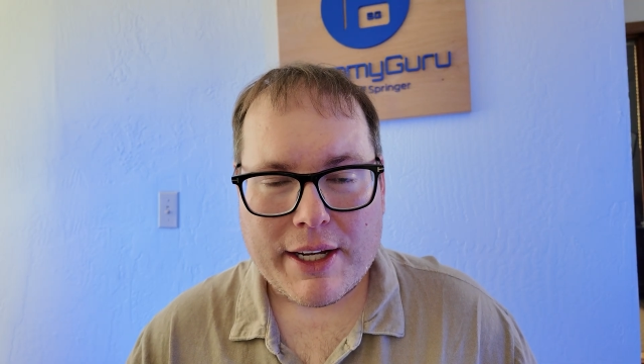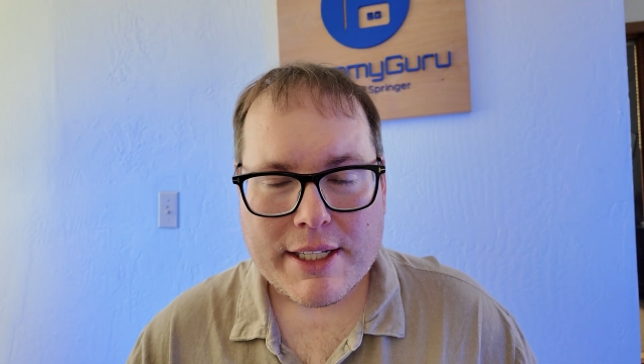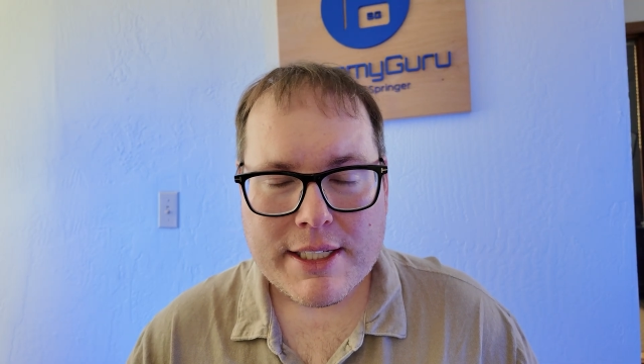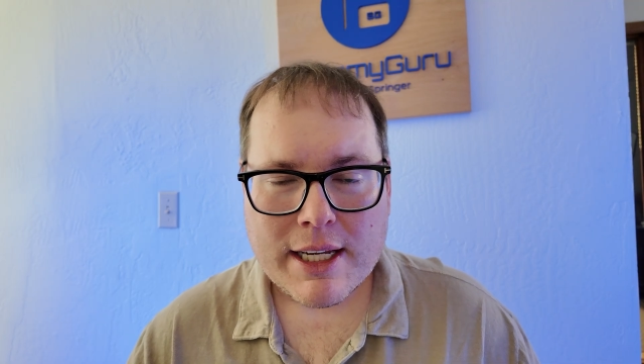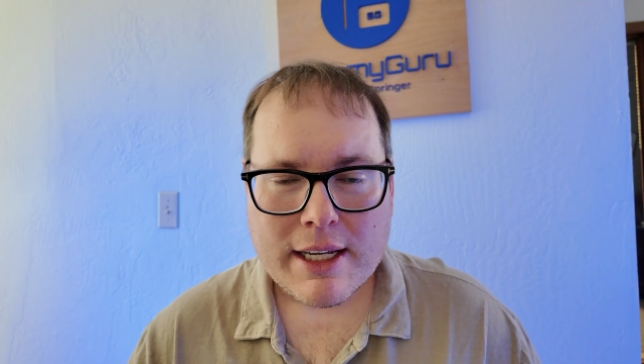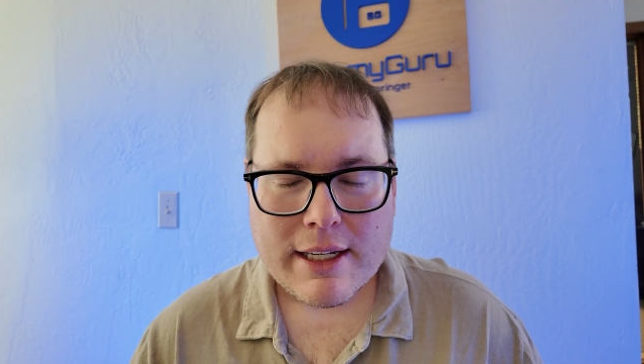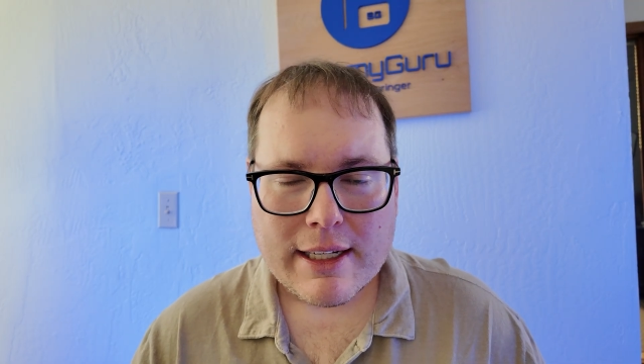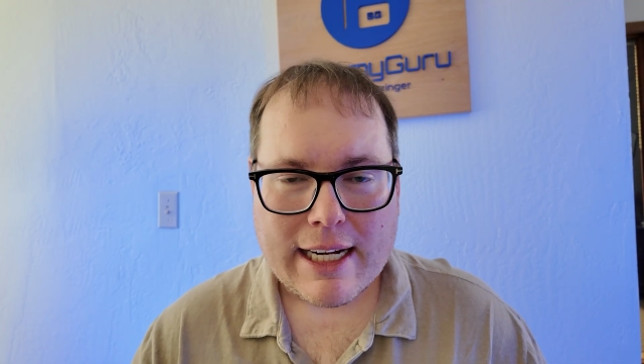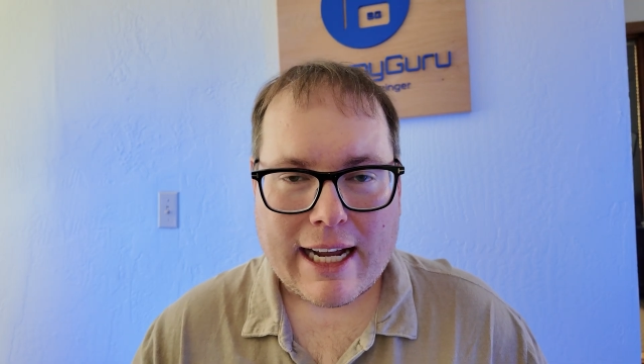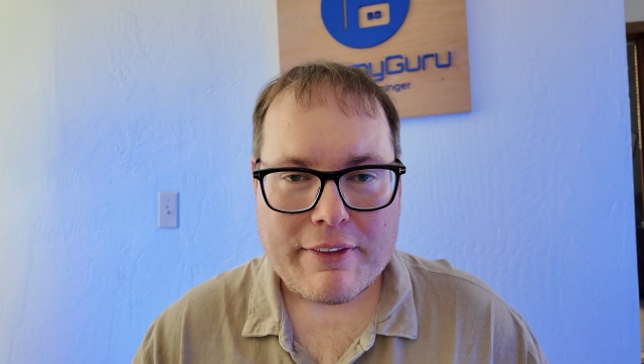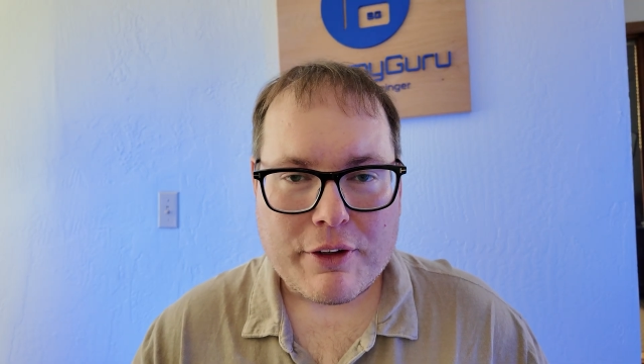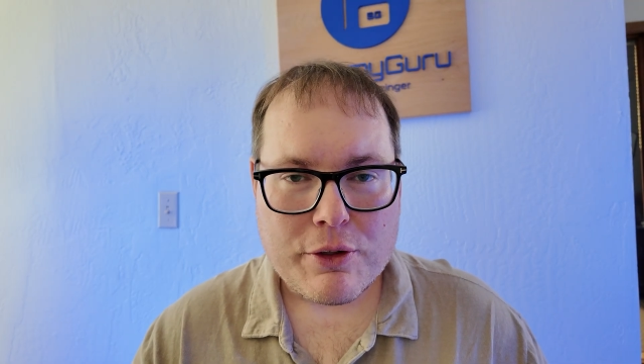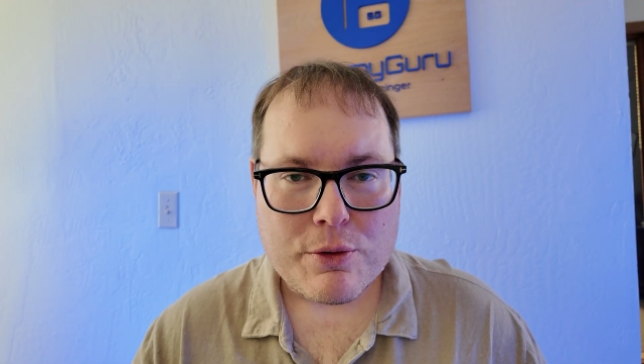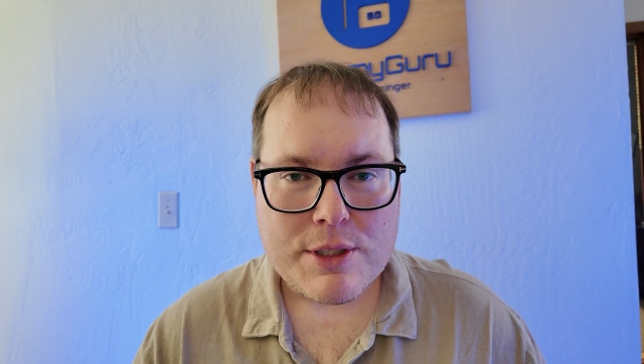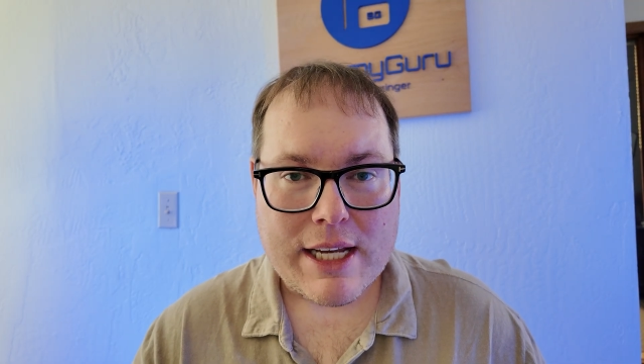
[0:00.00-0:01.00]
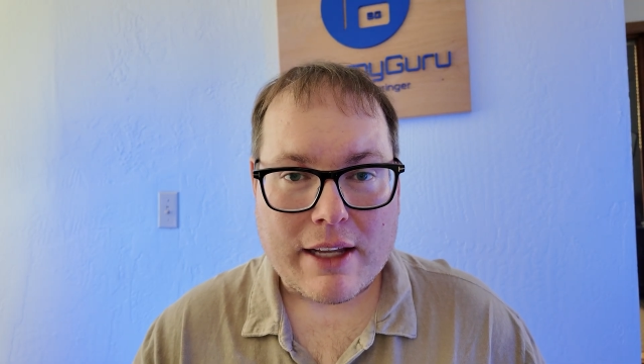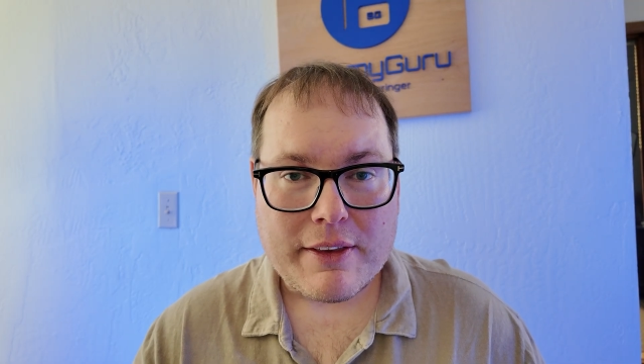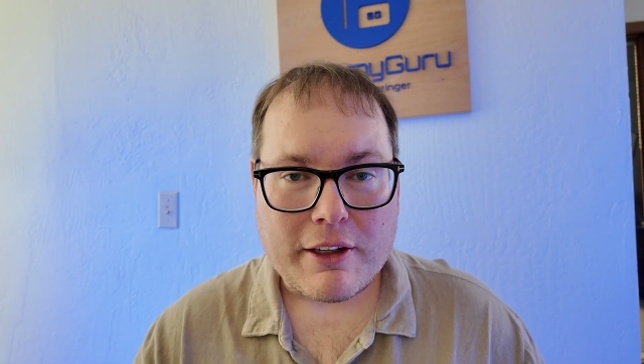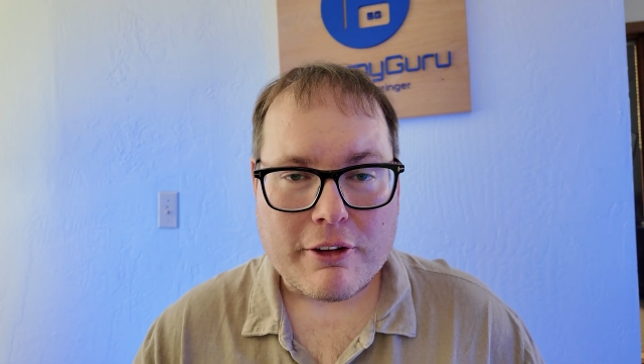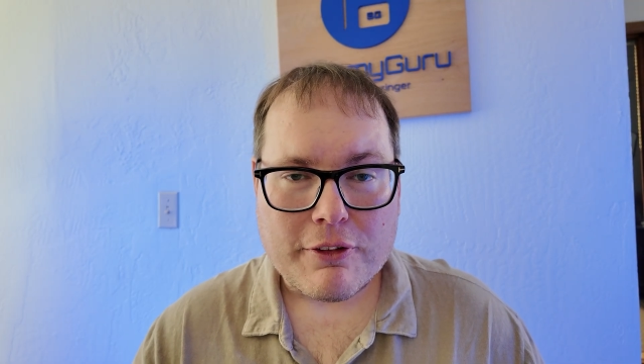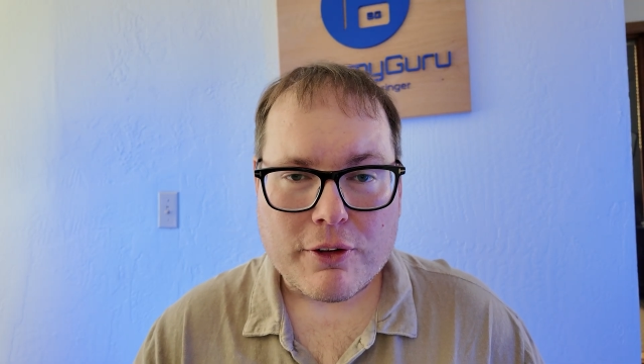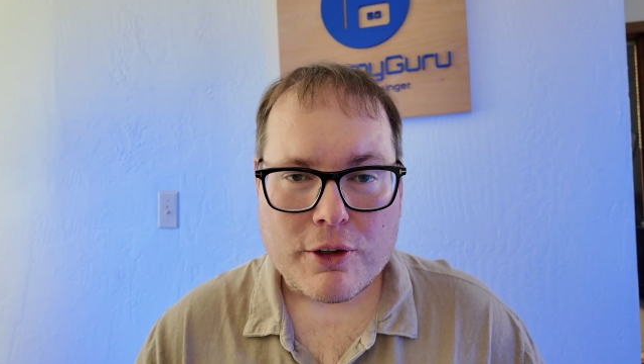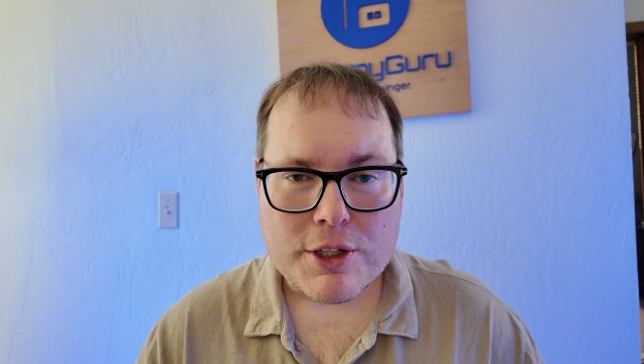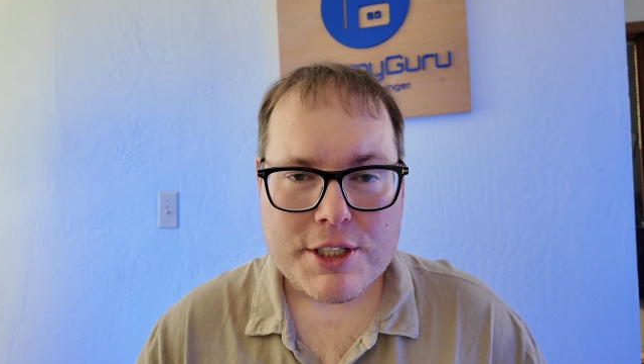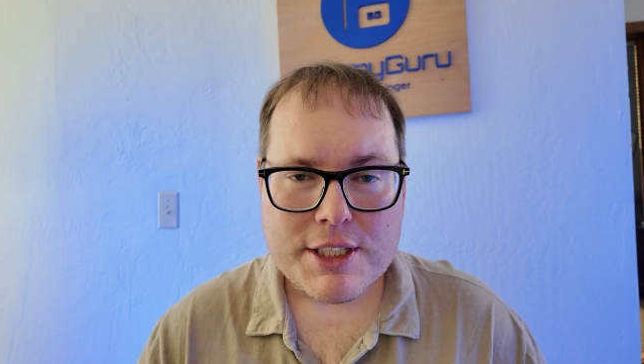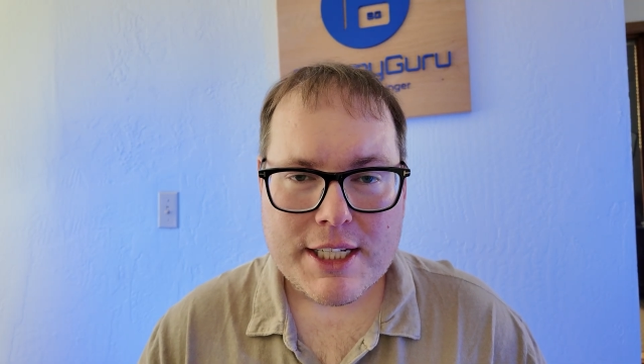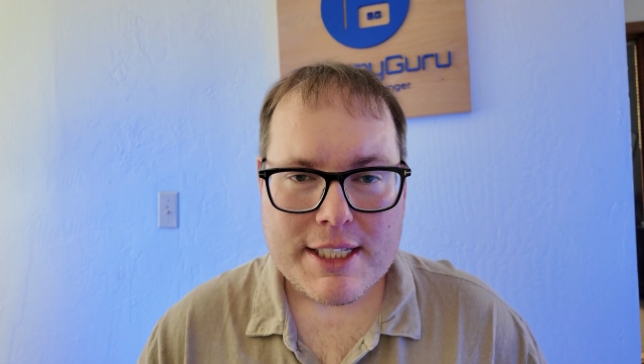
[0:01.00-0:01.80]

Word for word: it, got the news out there first.